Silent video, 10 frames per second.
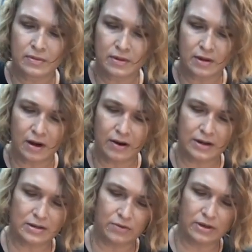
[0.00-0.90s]
All
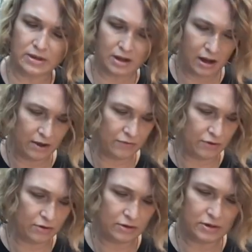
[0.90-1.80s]
right, so he's
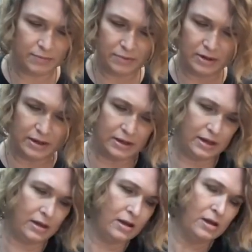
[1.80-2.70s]
covered
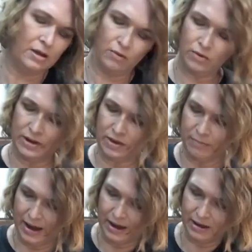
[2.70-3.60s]
completely. We'll get the
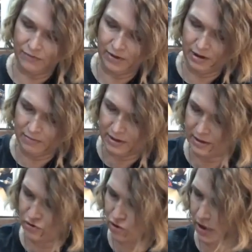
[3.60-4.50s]
back of him because
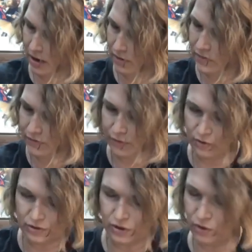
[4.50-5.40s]
he's just kind of
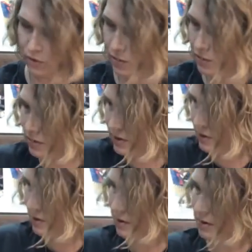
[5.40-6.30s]
difficult to hold.
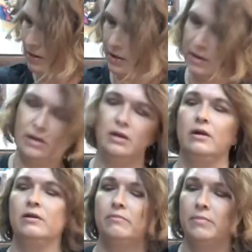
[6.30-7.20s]

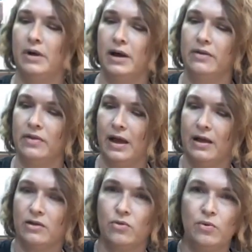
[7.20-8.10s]
But
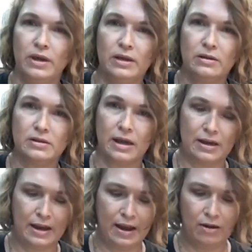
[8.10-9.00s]
that's what he looks like
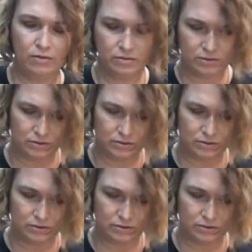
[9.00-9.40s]
now.